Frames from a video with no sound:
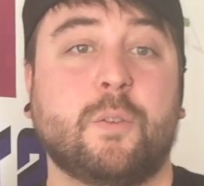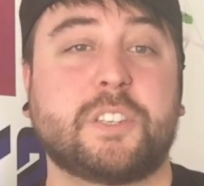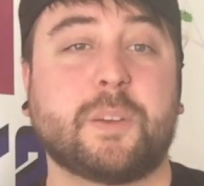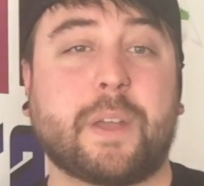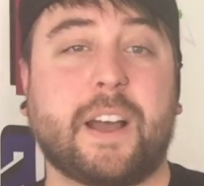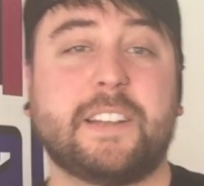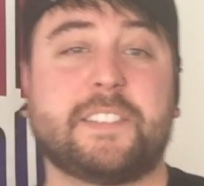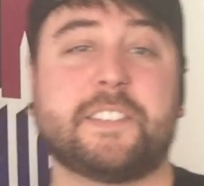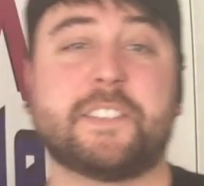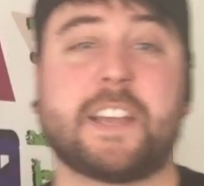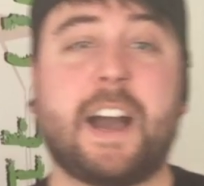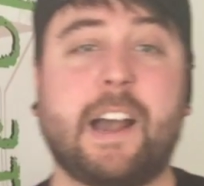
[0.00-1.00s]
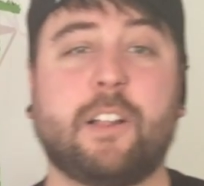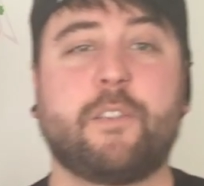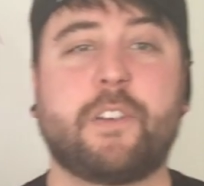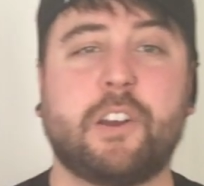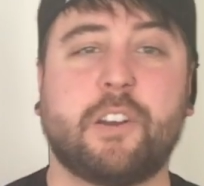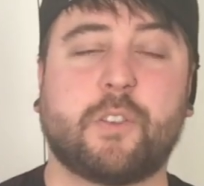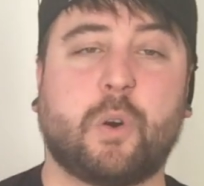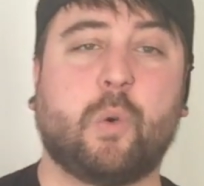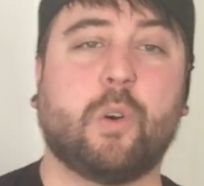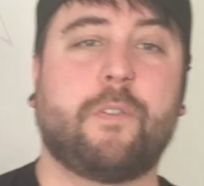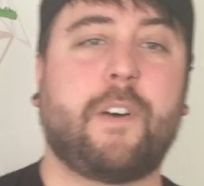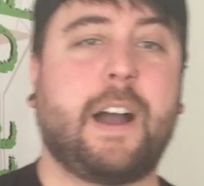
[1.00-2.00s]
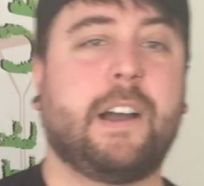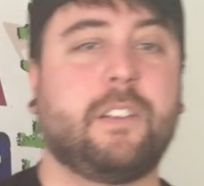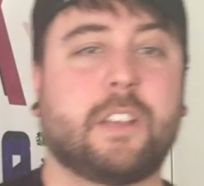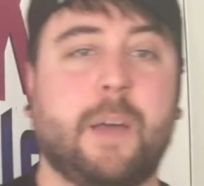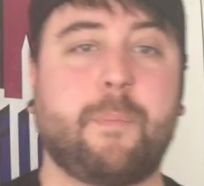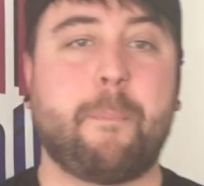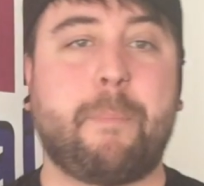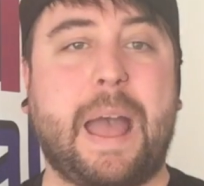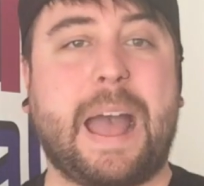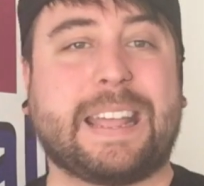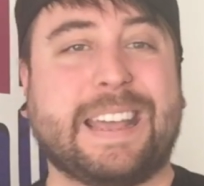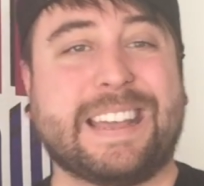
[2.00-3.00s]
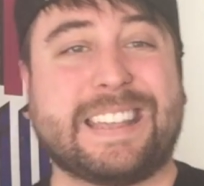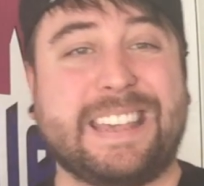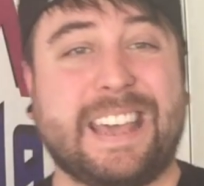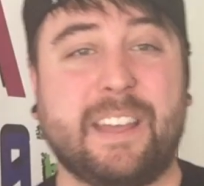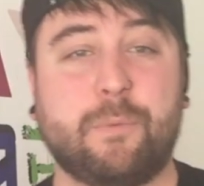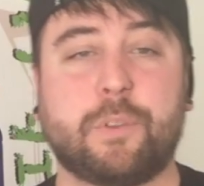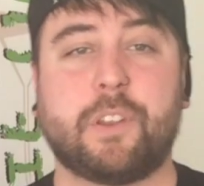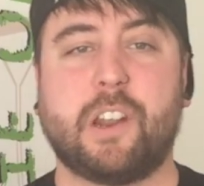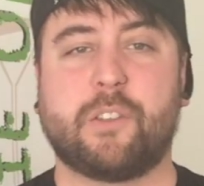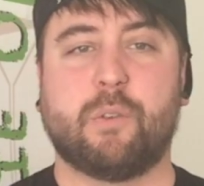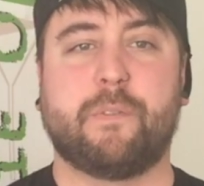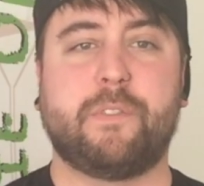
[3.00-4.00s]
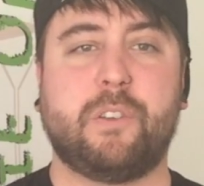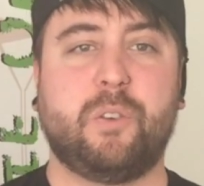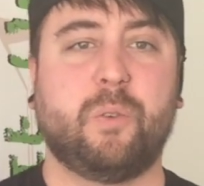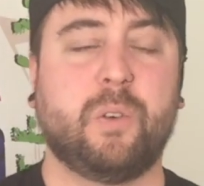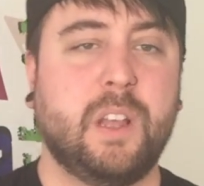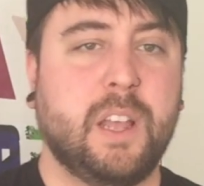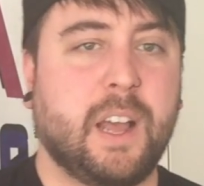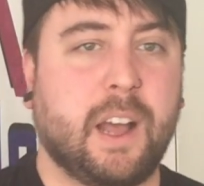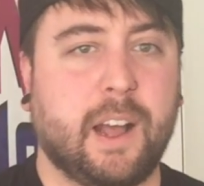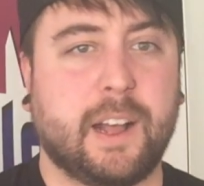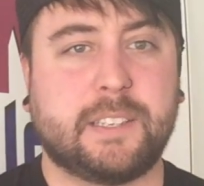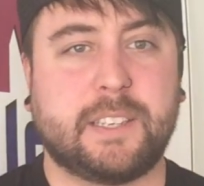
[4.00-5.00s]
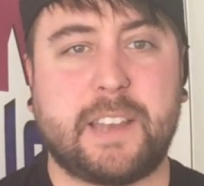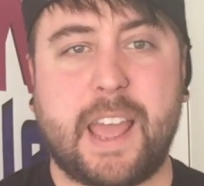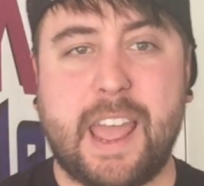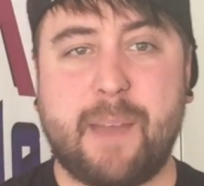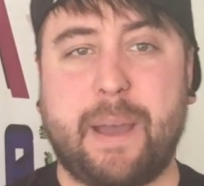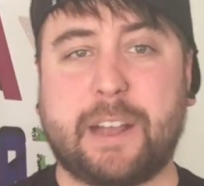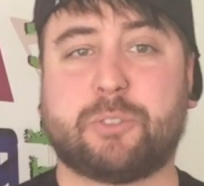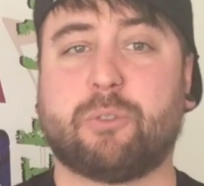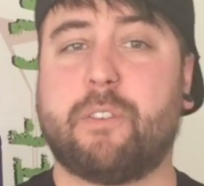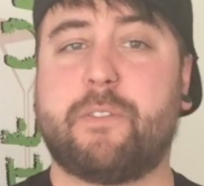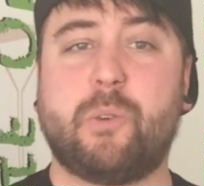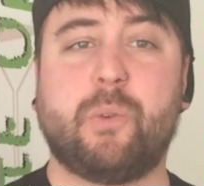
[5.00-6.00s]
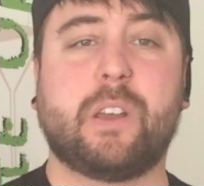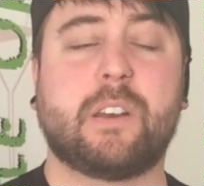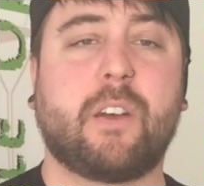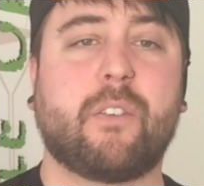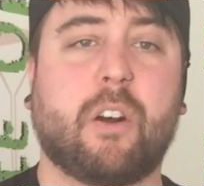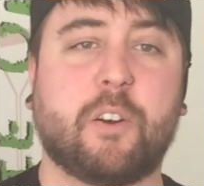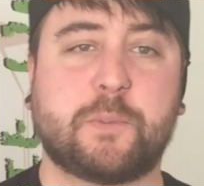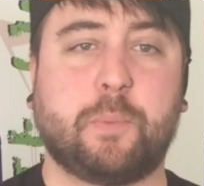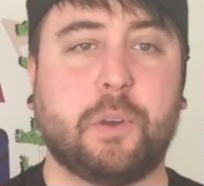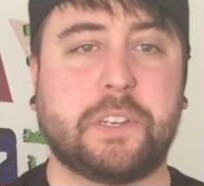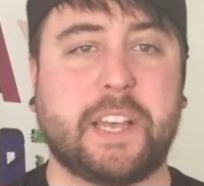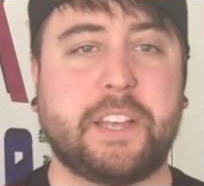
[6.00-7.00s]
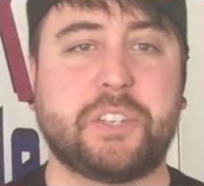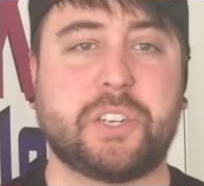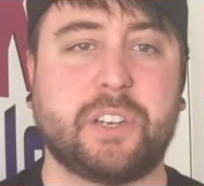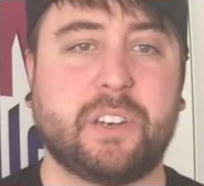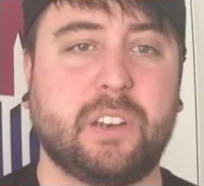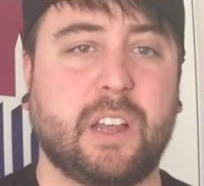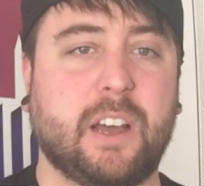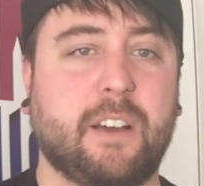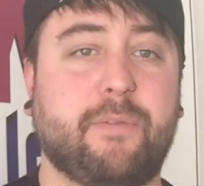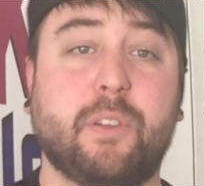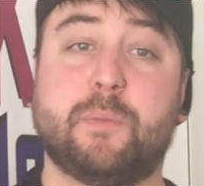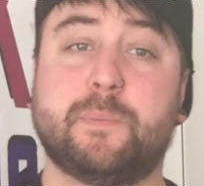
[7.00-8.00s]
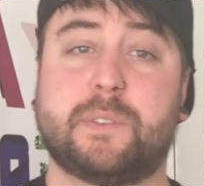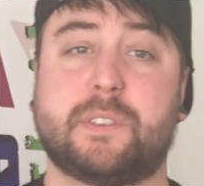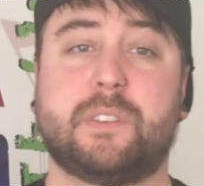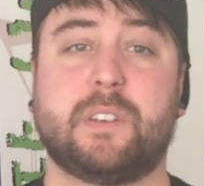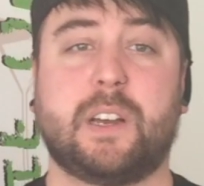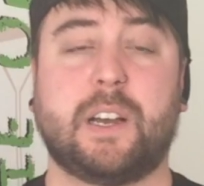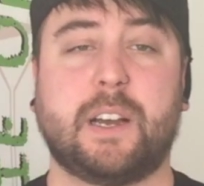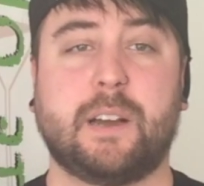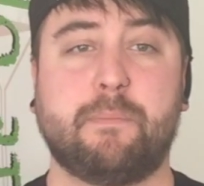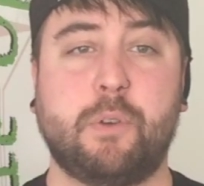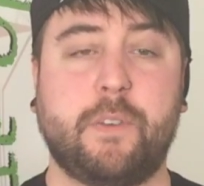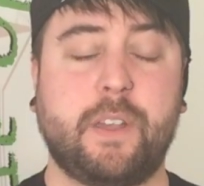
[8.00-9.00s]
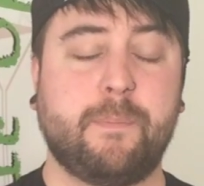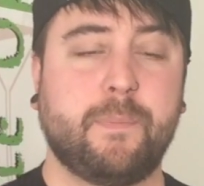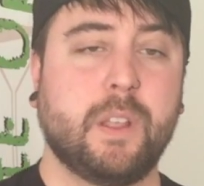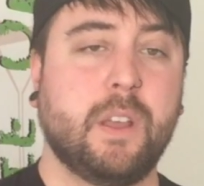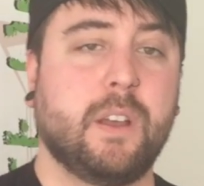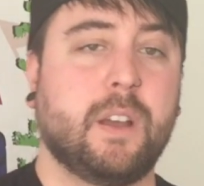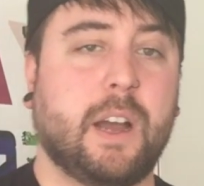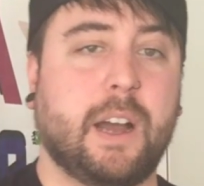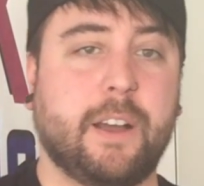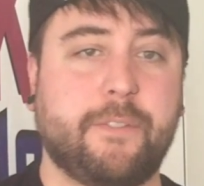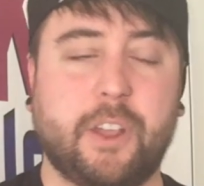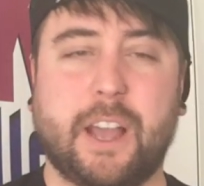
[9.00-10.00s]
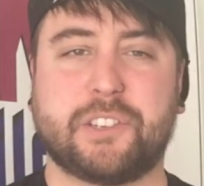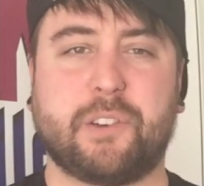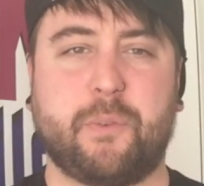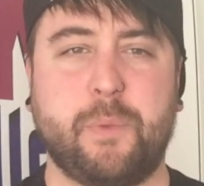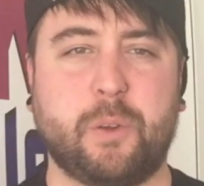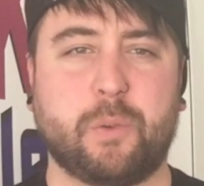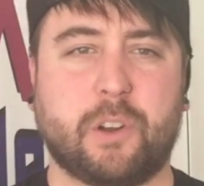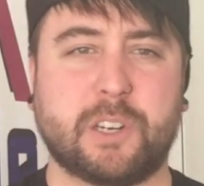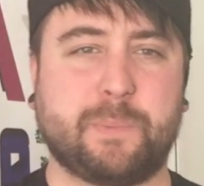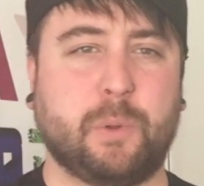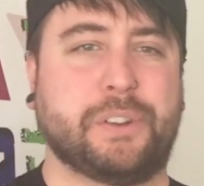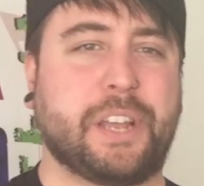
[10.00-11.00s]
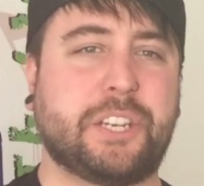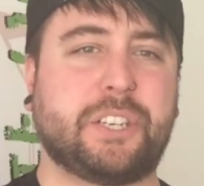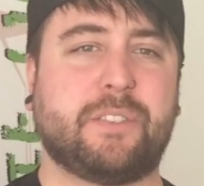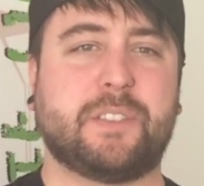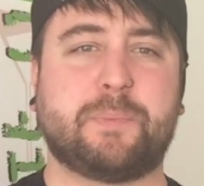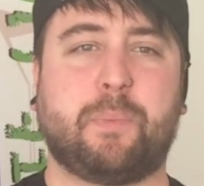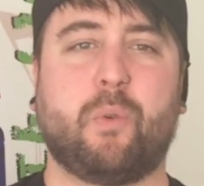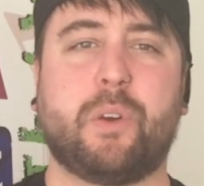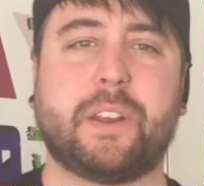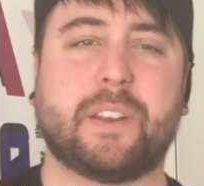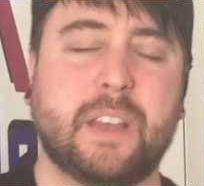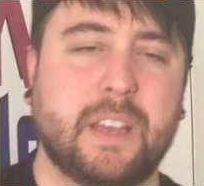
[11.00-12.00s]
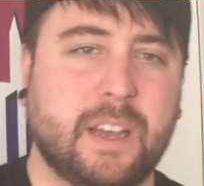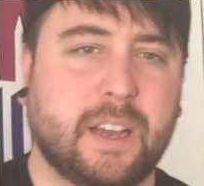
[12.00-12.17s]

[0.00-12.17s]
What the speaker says: What's up, guys? This is Kyle over here at The Horror File, coming back again with another review. Today, I'm actually reviewing another Artsploitation movie. If you guys aren't familiar with Artsploitation at this point,